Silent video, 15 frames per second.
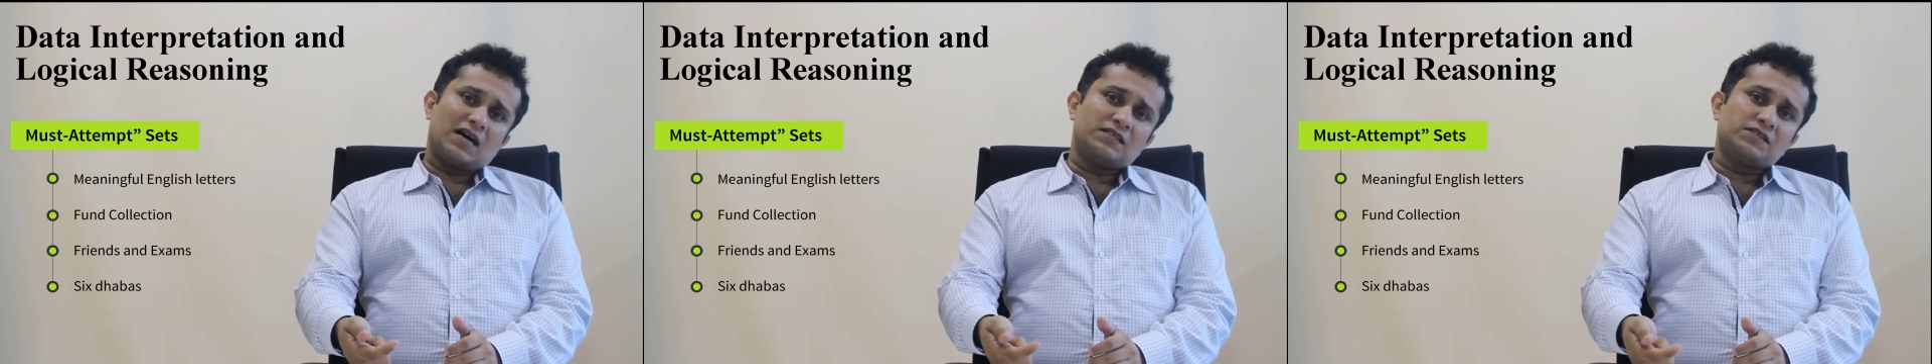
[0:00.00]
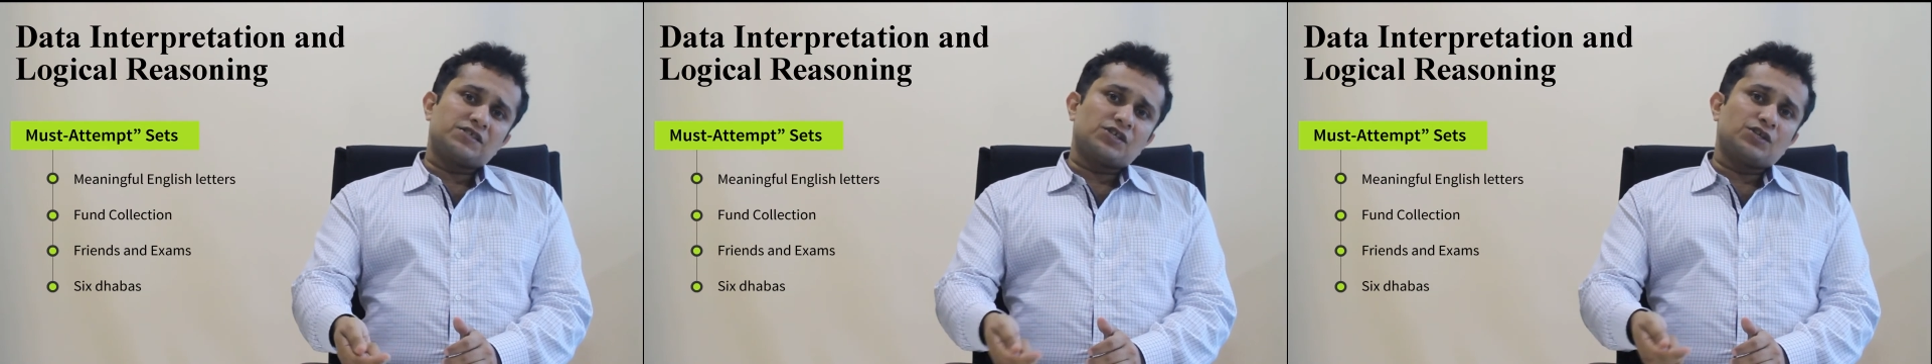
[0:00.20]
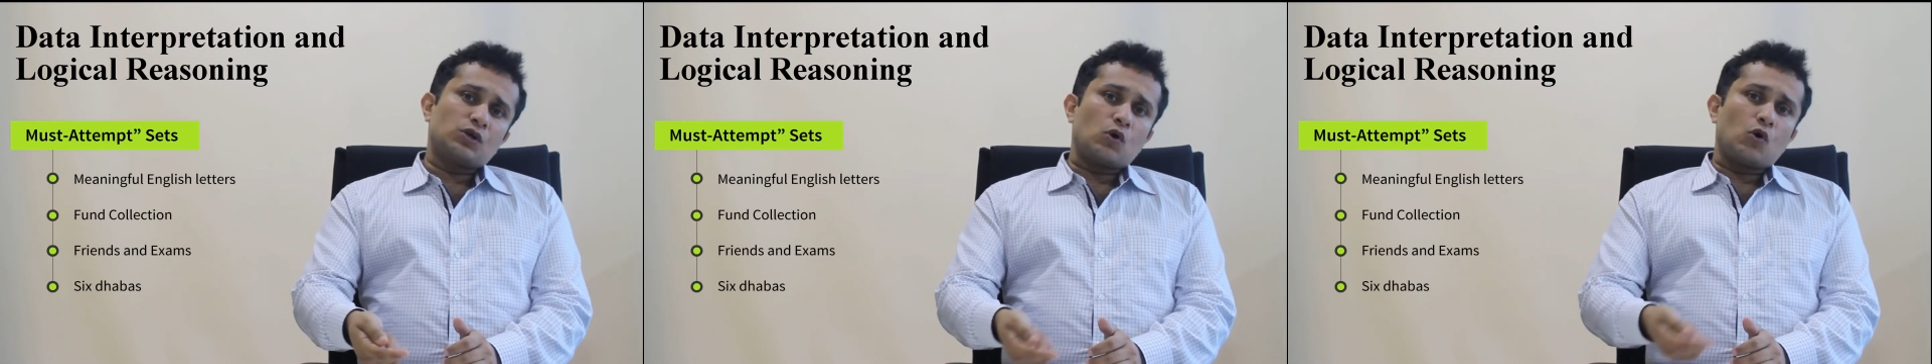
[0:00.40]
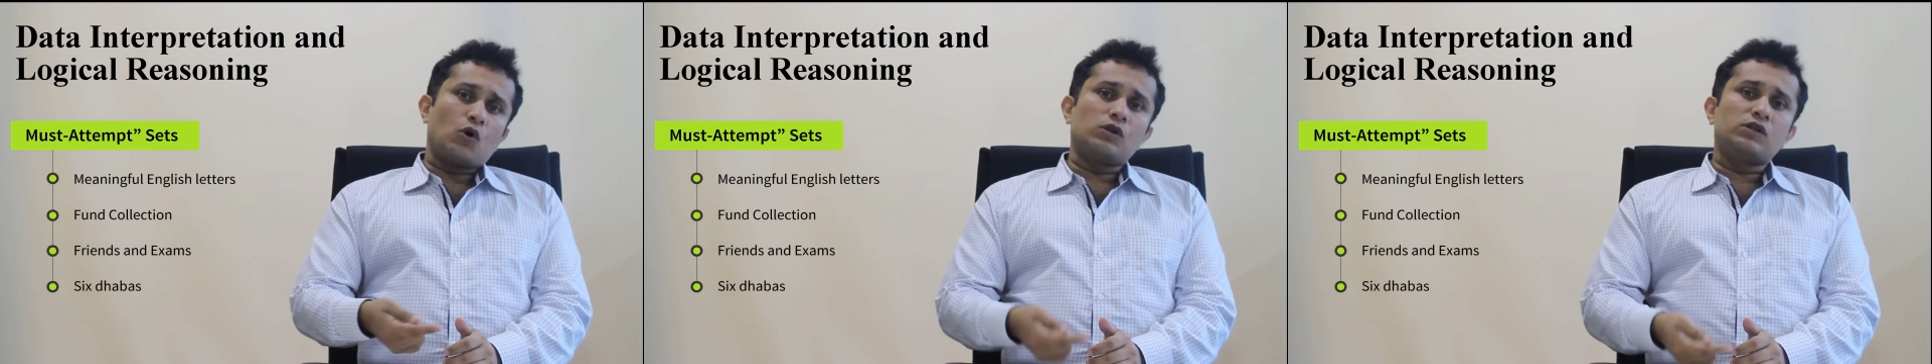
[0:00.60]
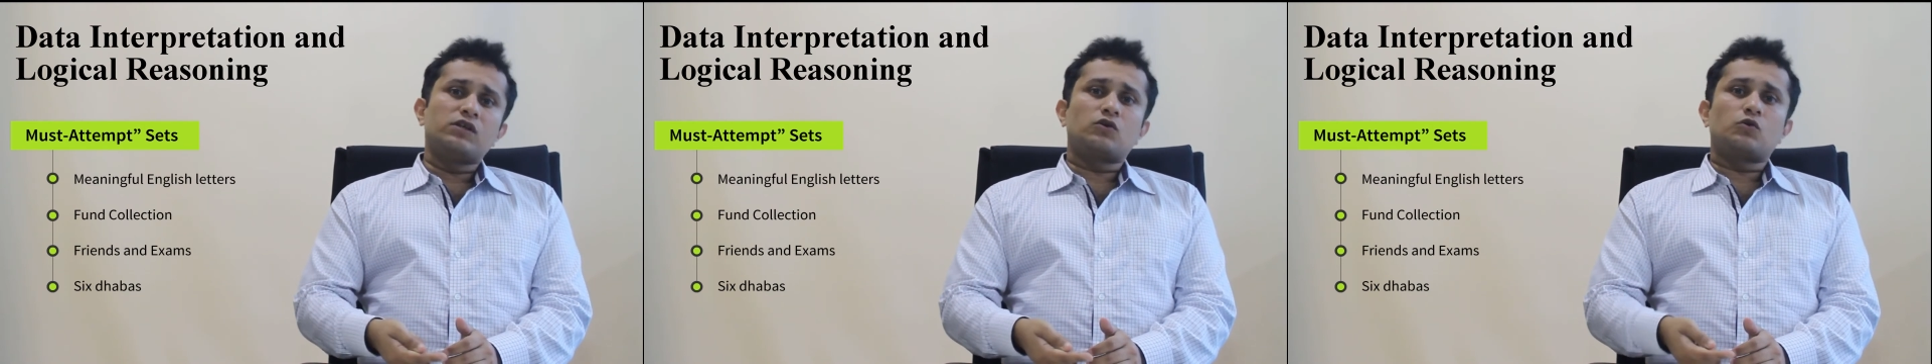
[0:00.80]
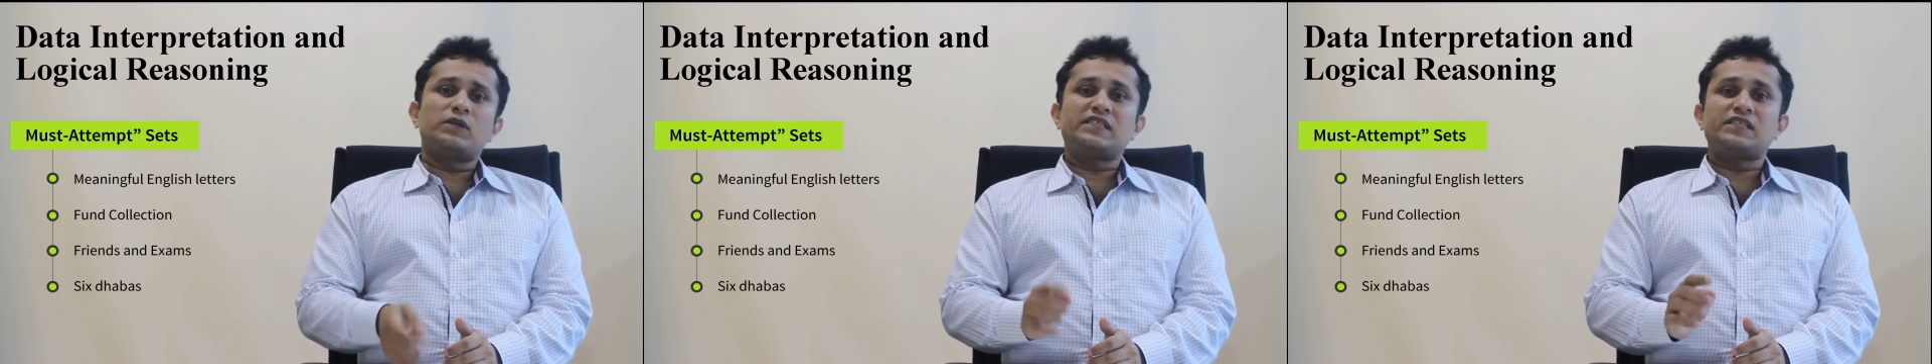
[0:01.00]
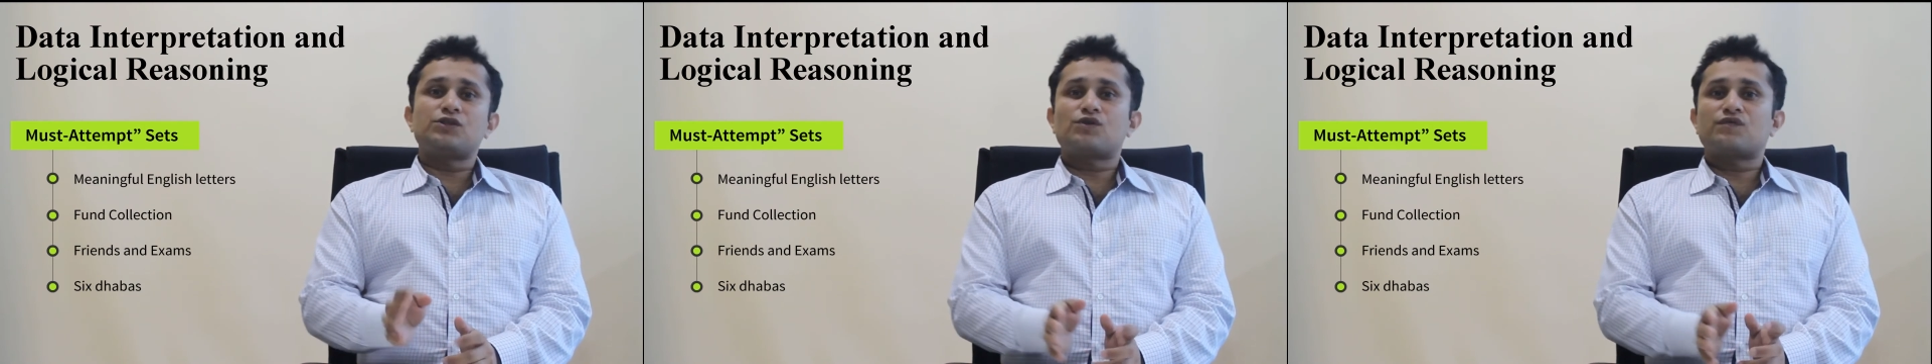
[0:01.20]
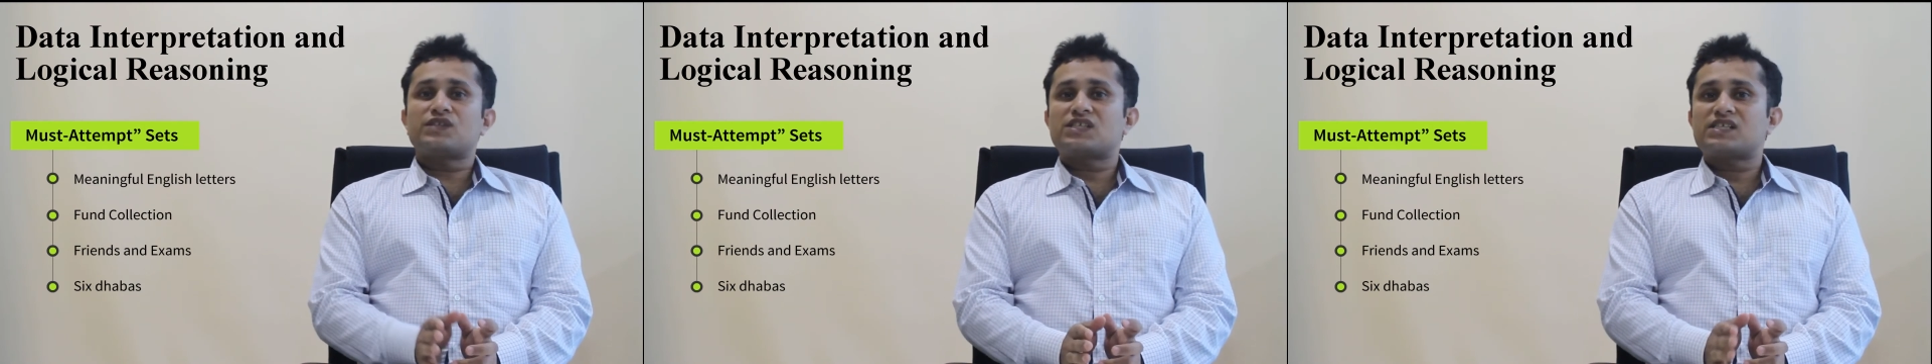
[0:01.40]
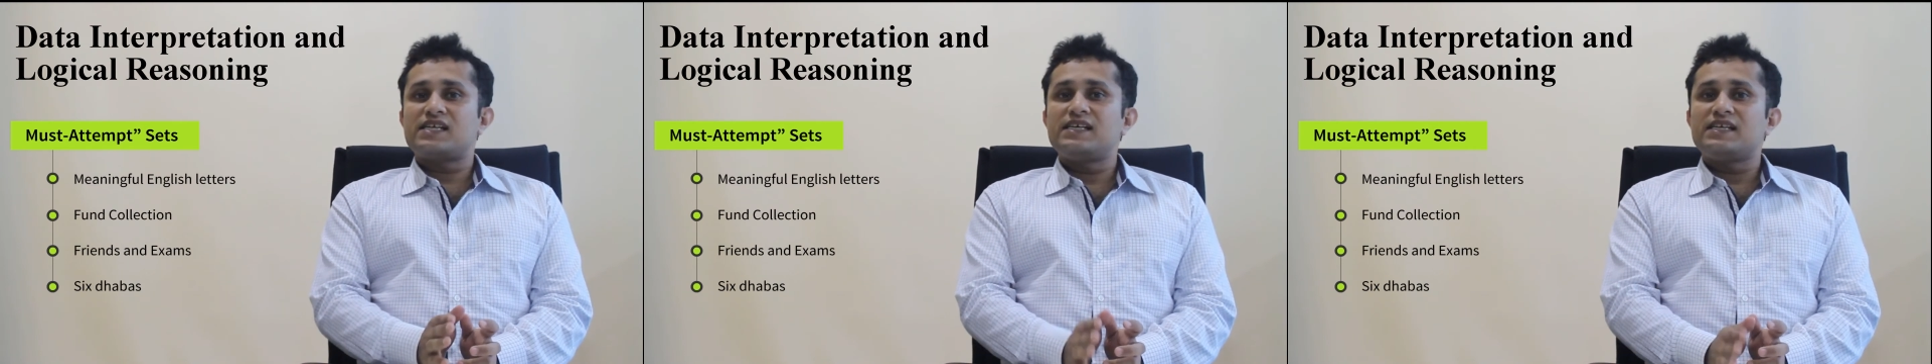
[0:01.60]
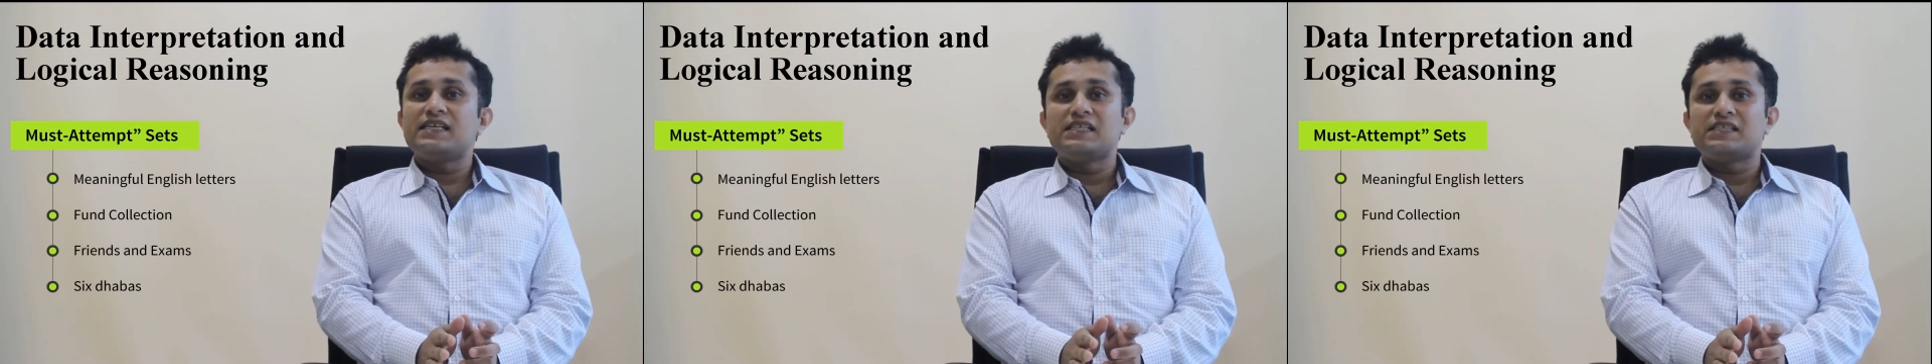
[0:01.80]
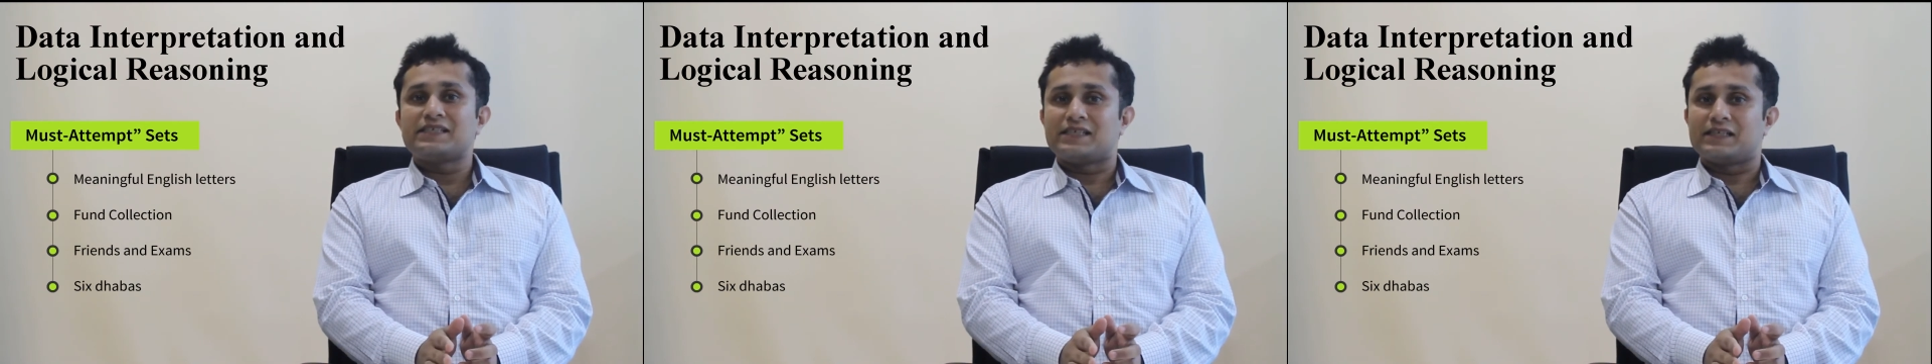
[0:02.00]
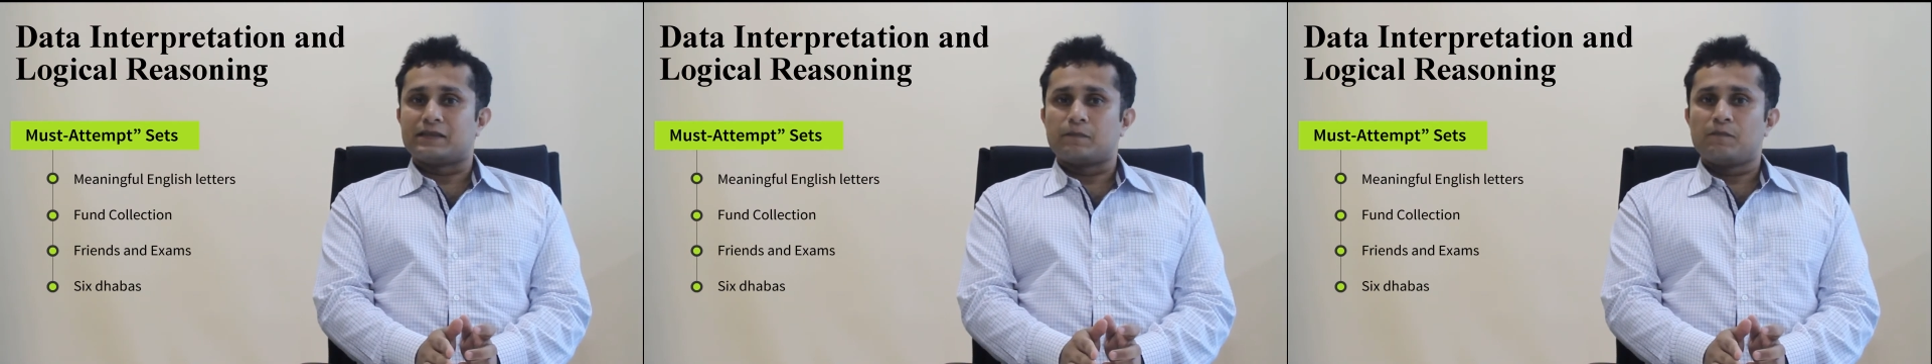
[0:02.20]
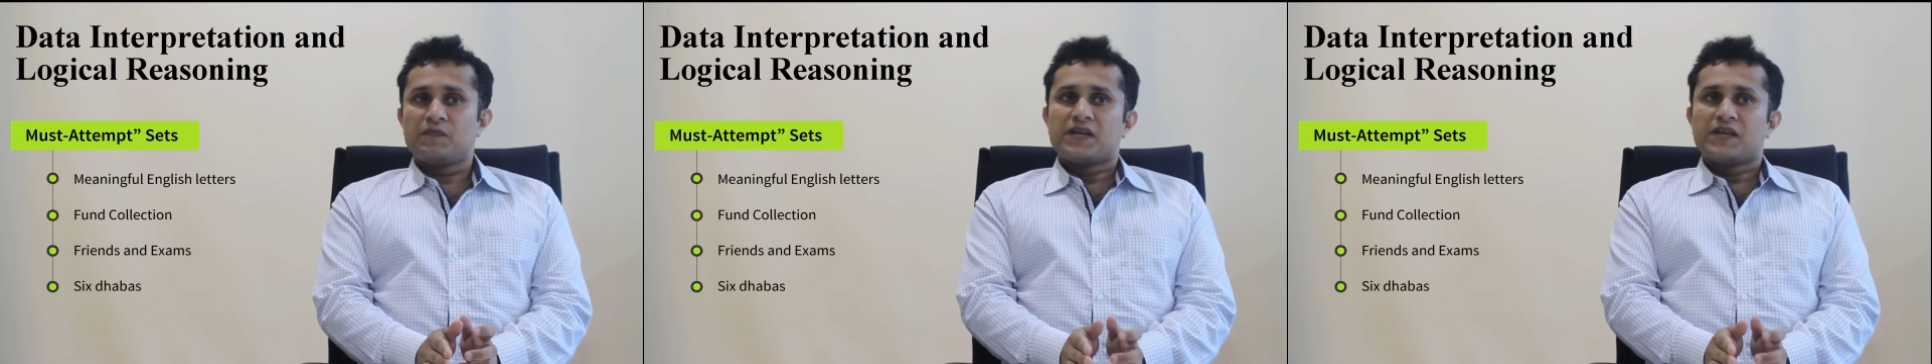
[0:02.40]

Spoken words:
answer all the questions of the set easily.